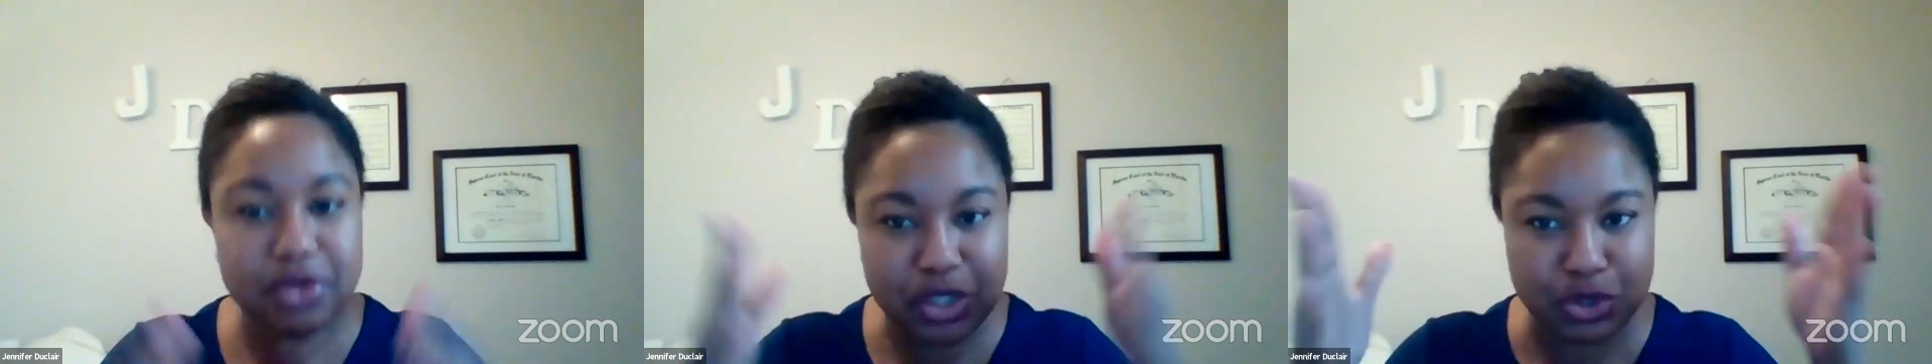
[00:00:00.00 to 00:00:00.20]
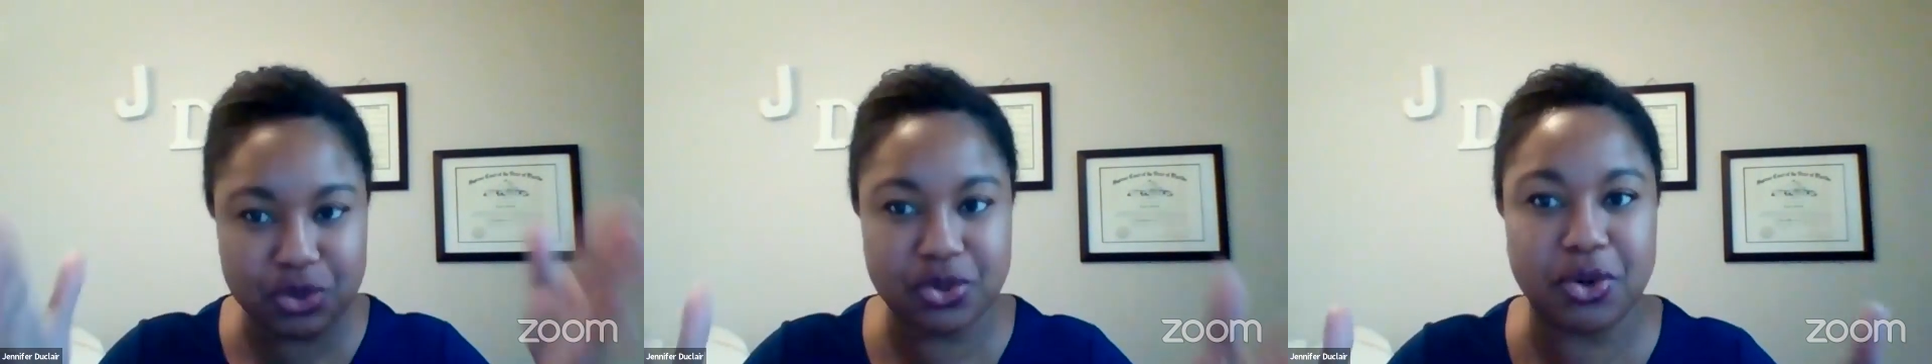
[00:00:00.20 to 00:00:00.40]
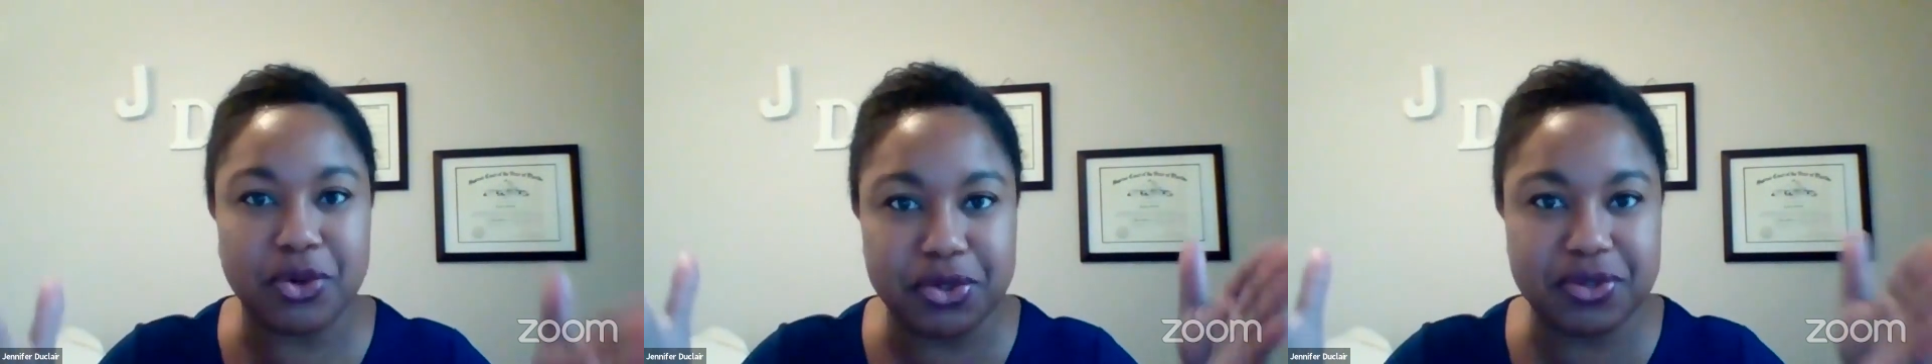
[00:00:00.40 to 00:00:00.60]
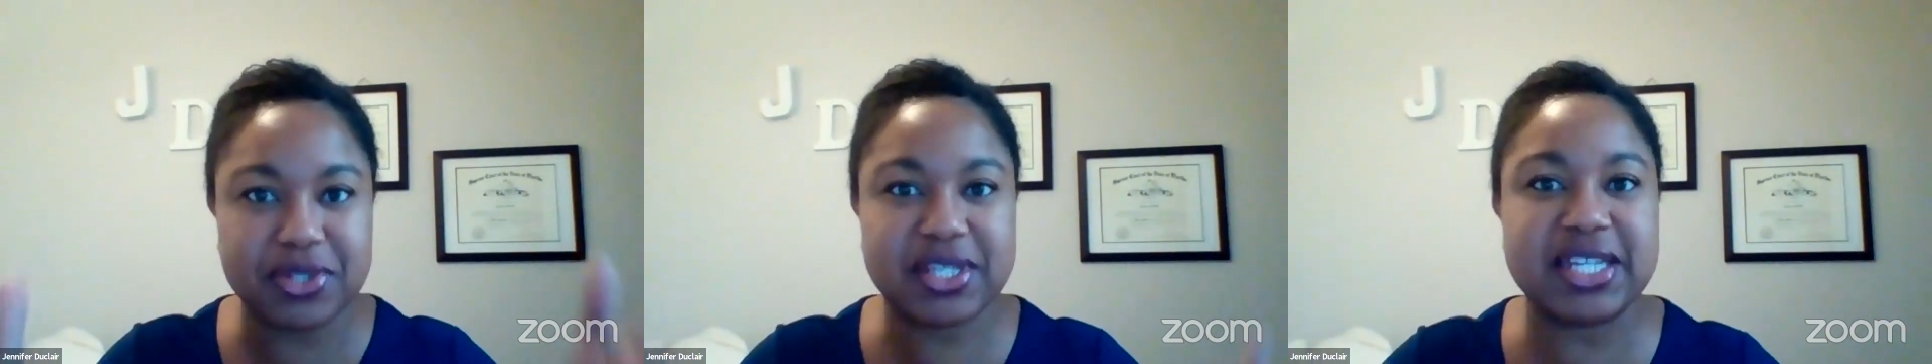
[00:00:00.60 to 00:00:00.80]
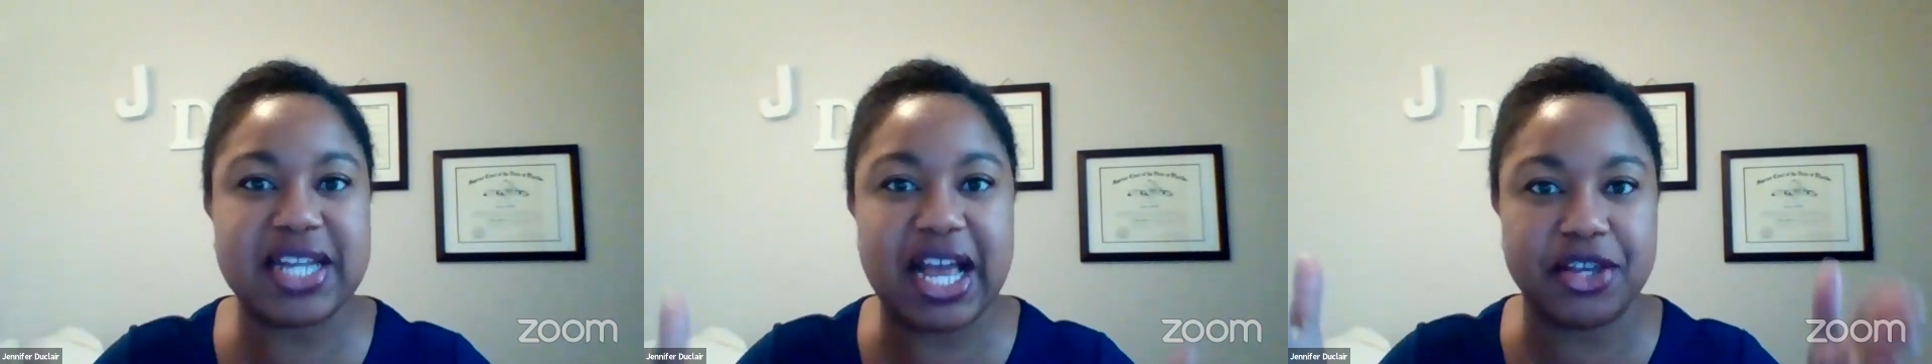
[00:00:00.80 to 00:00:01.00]
You
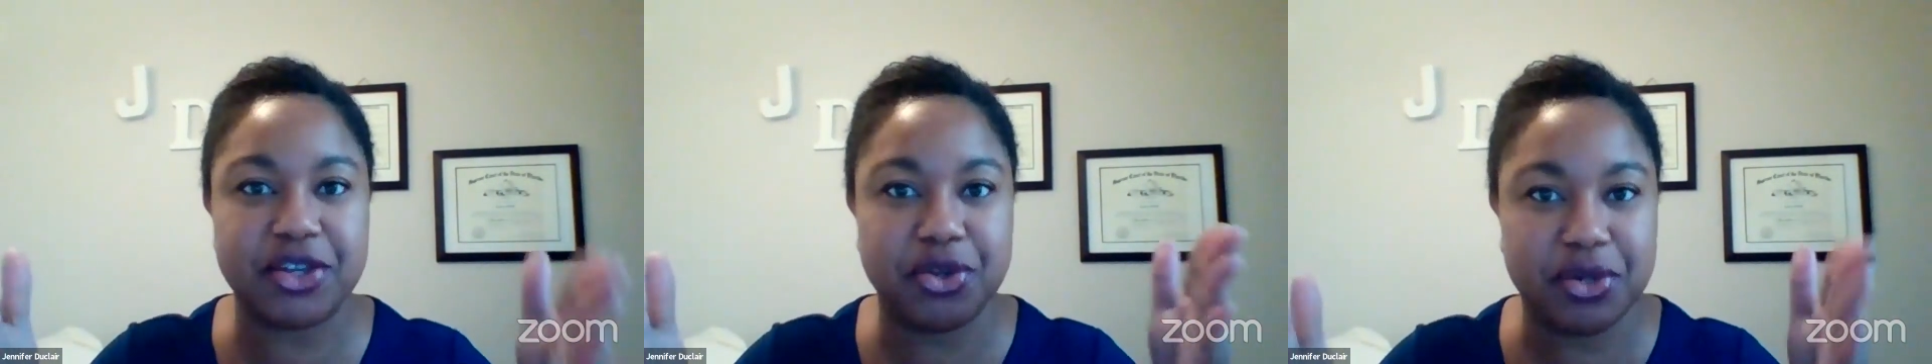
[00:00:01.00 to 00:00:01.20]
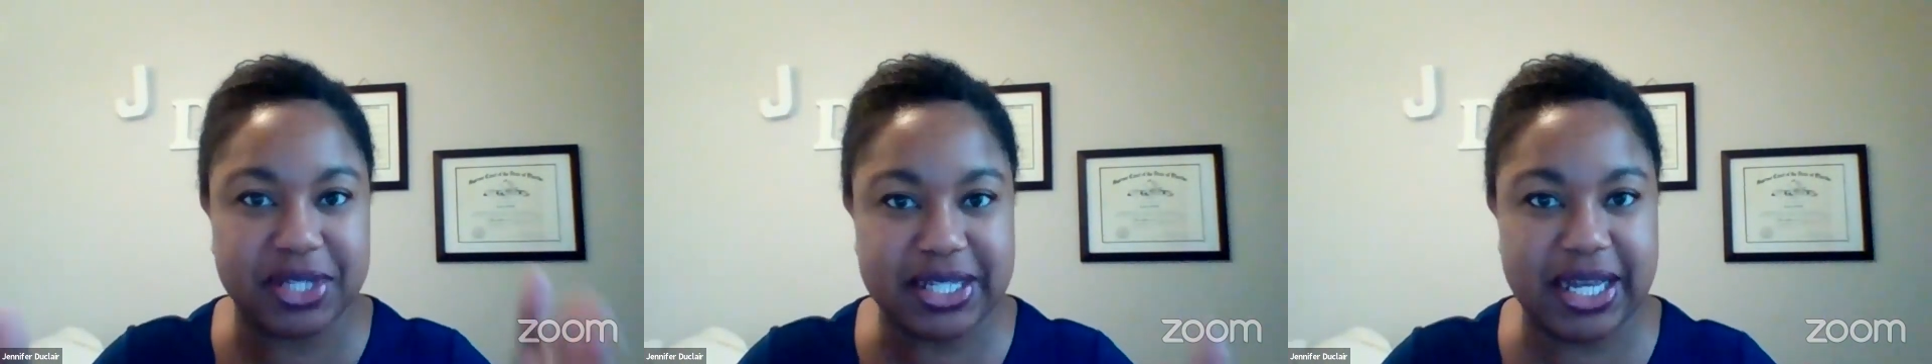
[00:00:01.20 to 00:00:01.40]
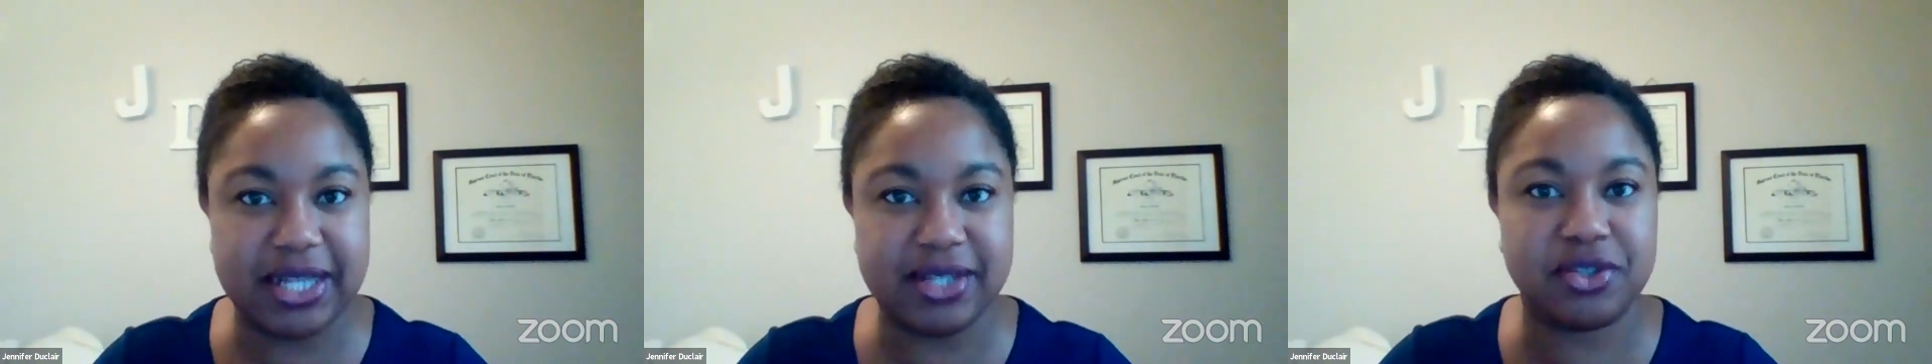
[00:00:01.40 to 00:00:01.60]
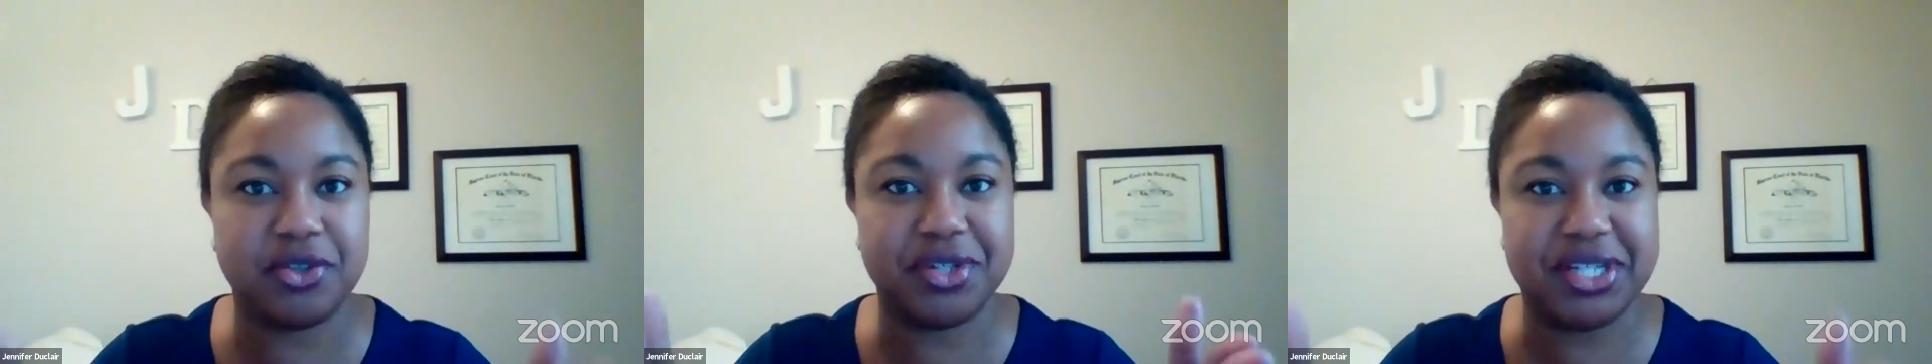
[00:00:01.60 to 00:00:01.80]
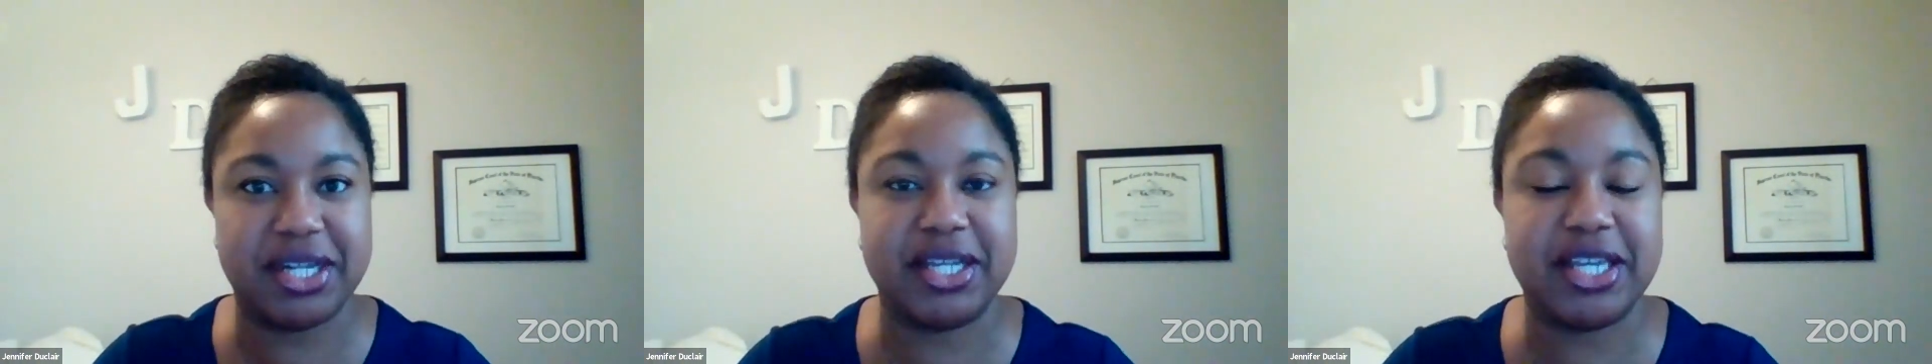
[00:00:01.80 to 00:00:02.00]
sit at your desk, your
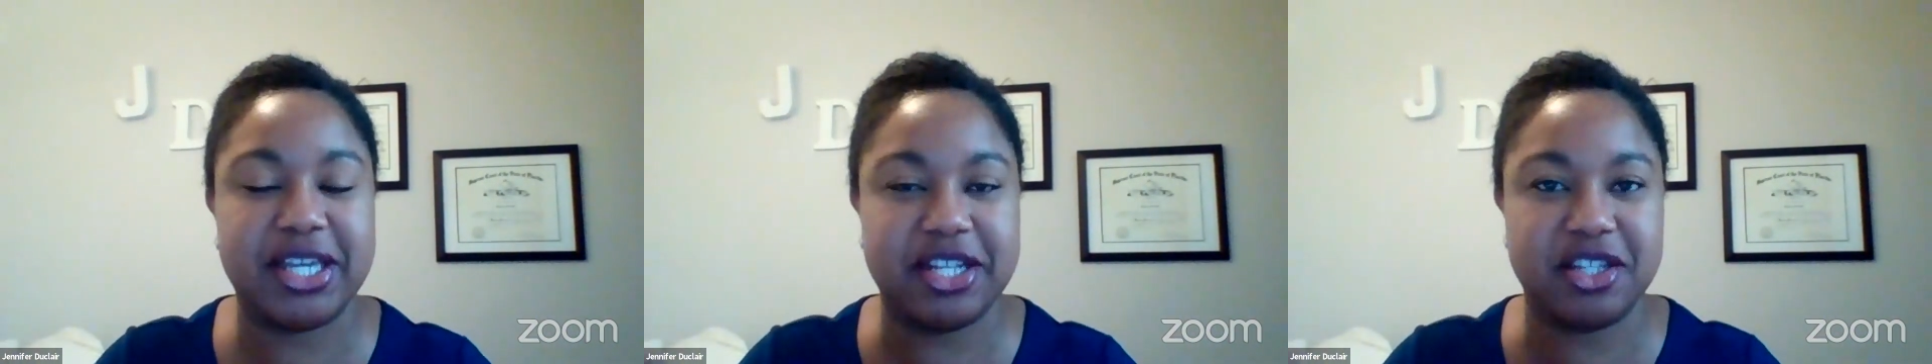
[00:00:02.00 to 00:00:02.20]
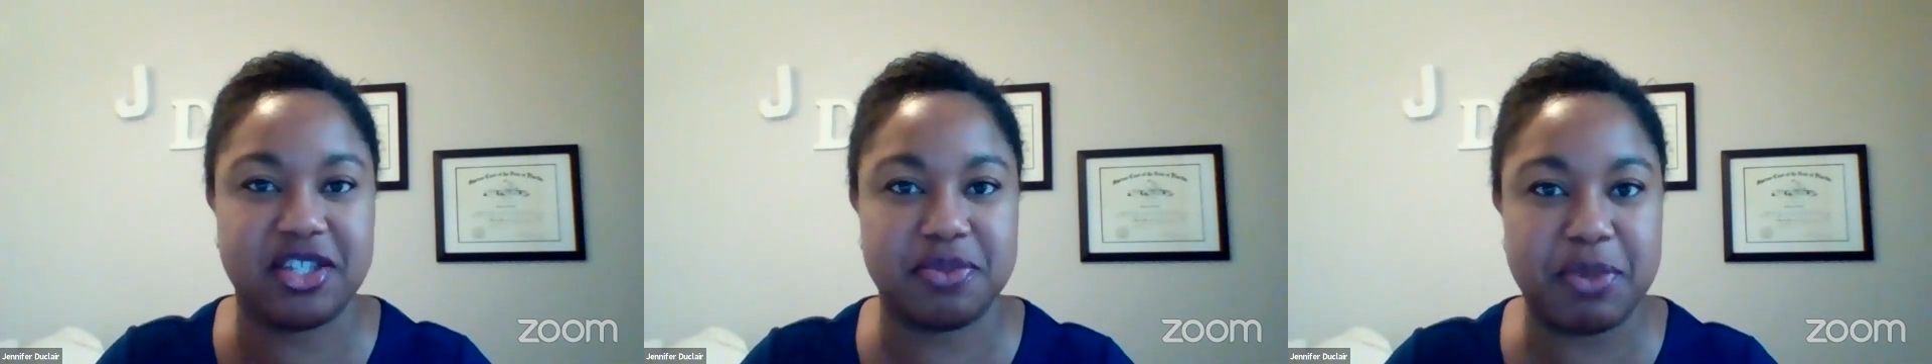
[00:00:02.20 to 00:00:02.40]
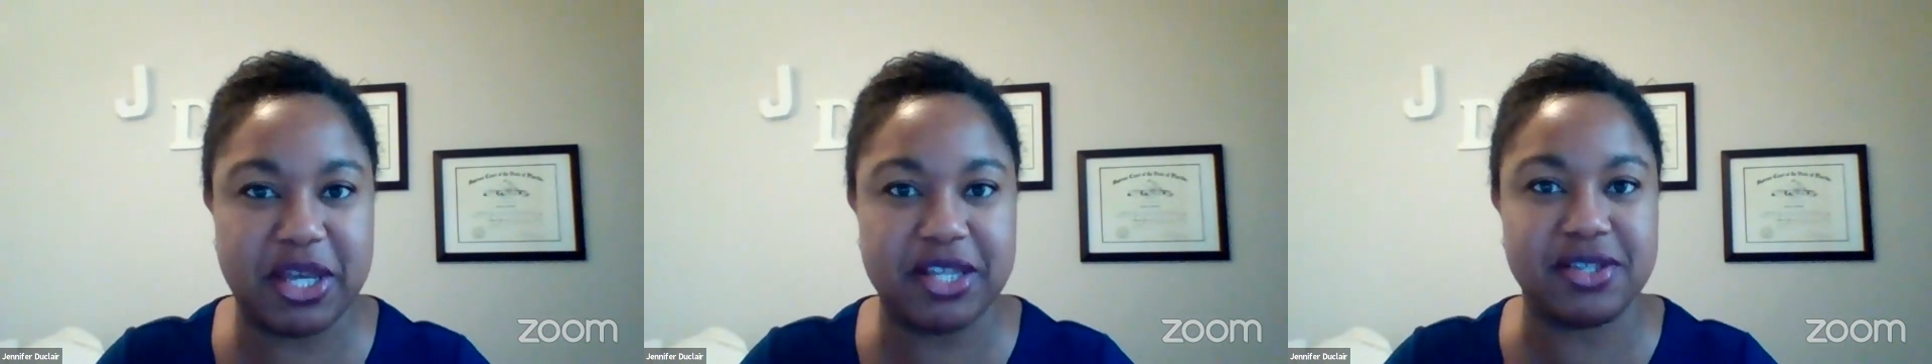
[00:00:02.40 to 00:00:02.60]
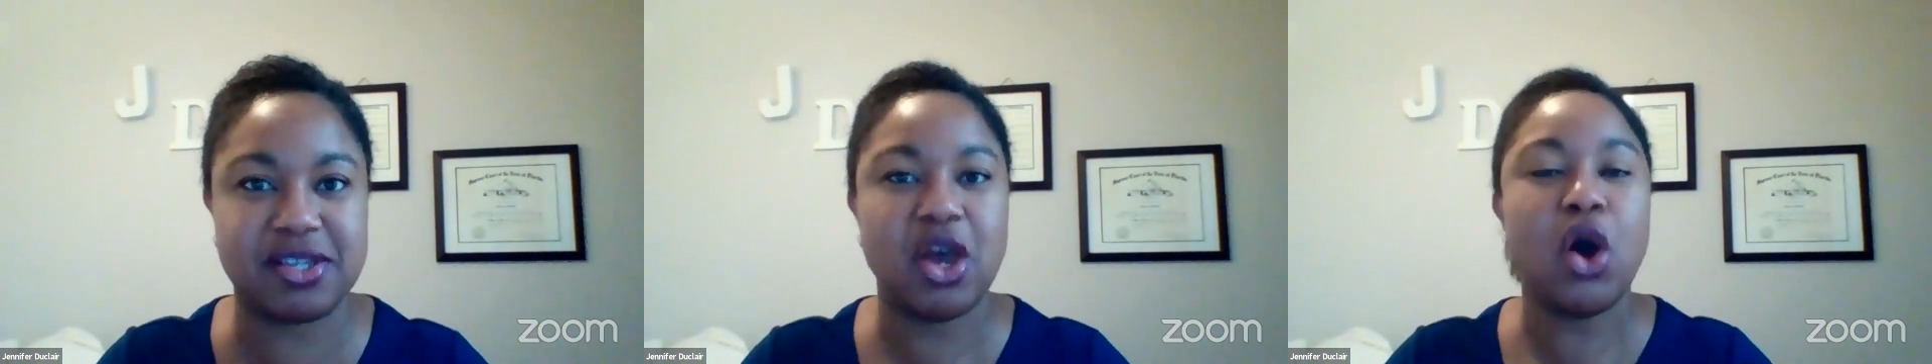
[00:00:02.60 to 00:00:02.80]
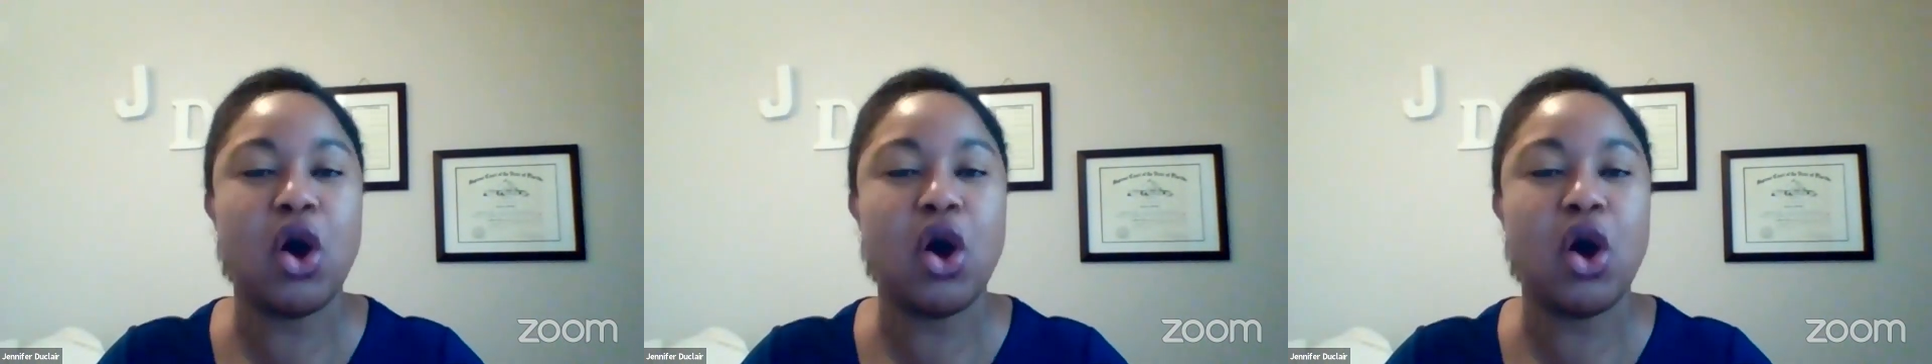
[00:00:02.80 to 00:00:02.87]
dedicated space,